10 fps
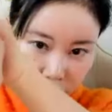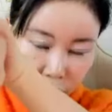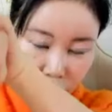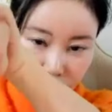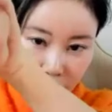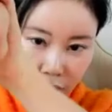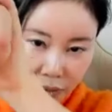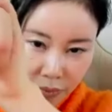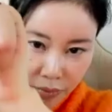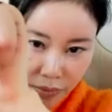reduced, and
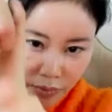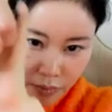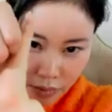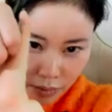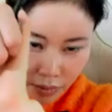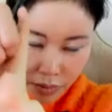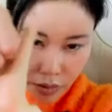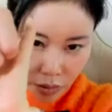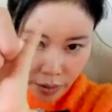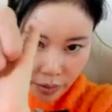then
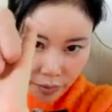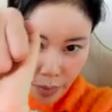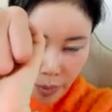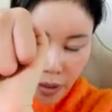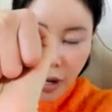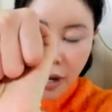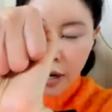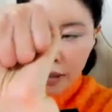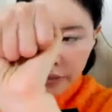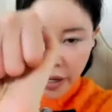story, remember,
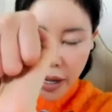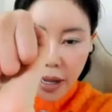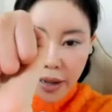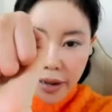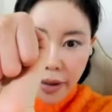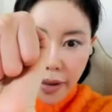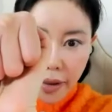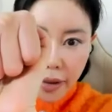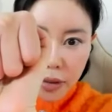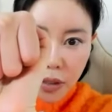right?
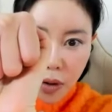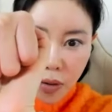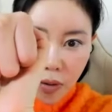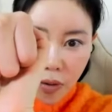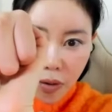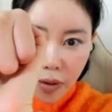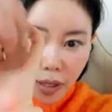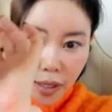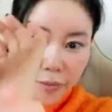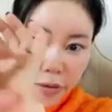So
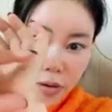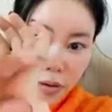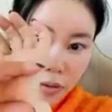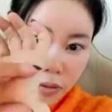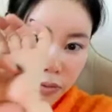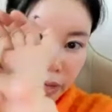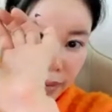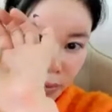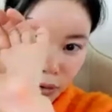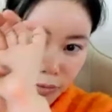if you
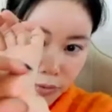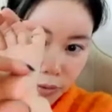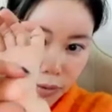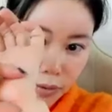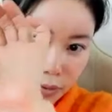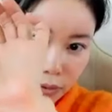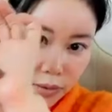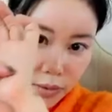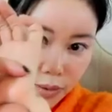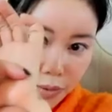remove
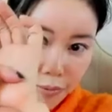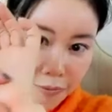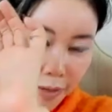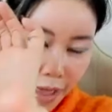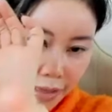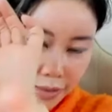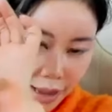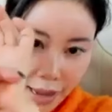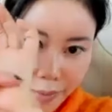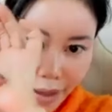fat,
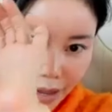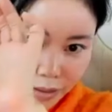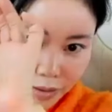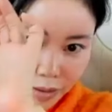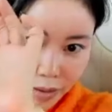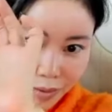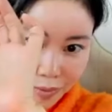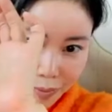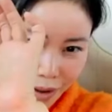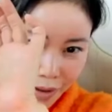eyebag,
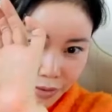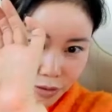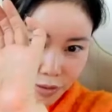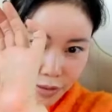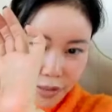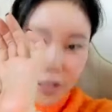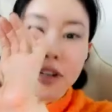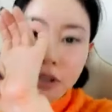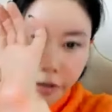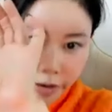by doing
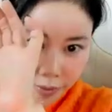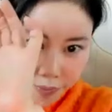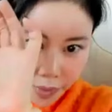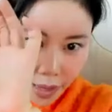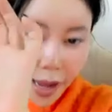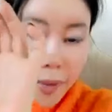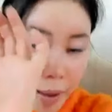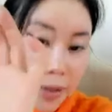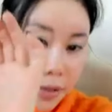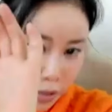surgery,
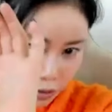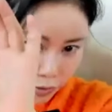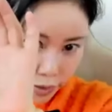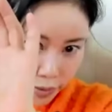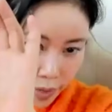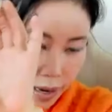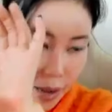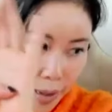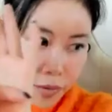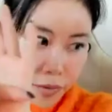
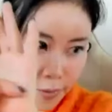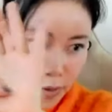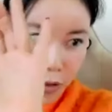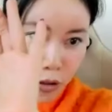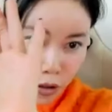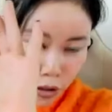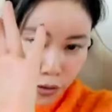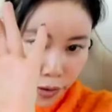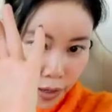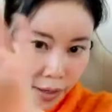eyebag remover
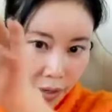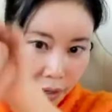surgery,